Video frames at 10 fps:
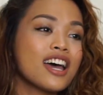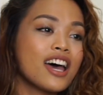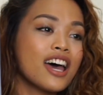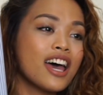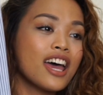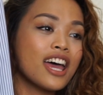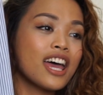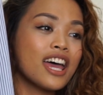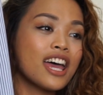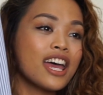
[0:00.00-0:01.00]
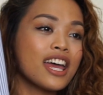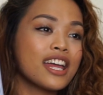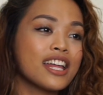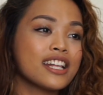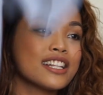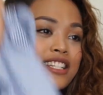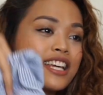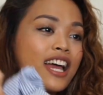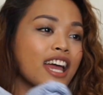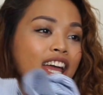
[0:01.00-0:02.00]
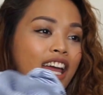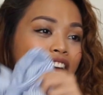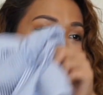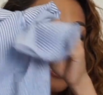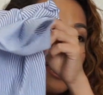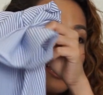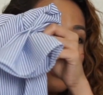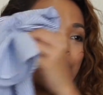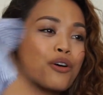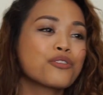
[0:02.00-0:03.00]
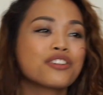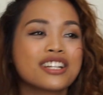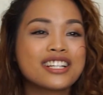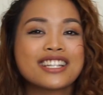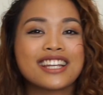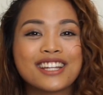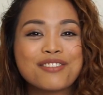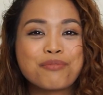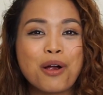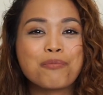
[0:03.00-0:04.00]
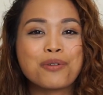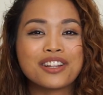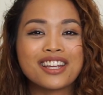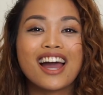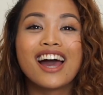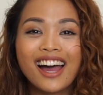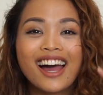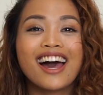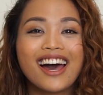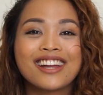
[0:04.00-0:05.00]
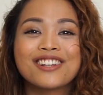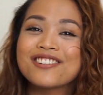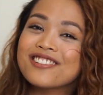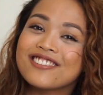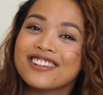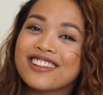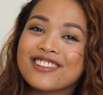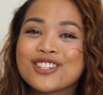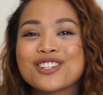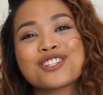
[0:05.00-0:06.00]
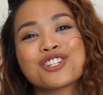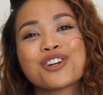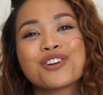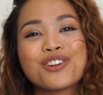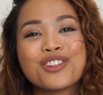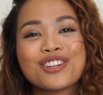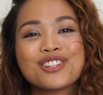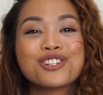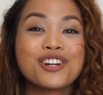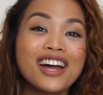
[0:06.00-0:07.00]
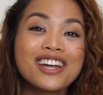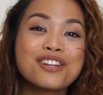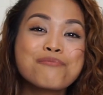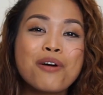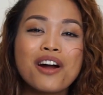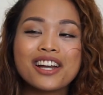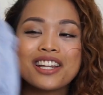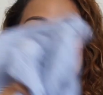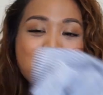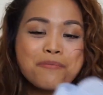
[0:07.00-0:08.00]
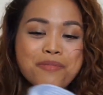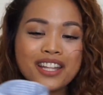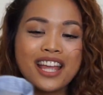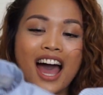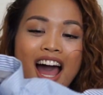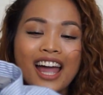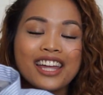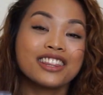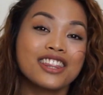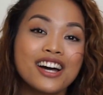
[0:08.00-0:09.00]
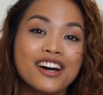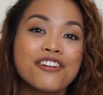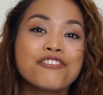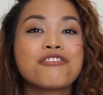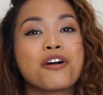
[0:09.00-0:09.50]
And you won't really see it properly. I'd rather just show you the try-on part, but I love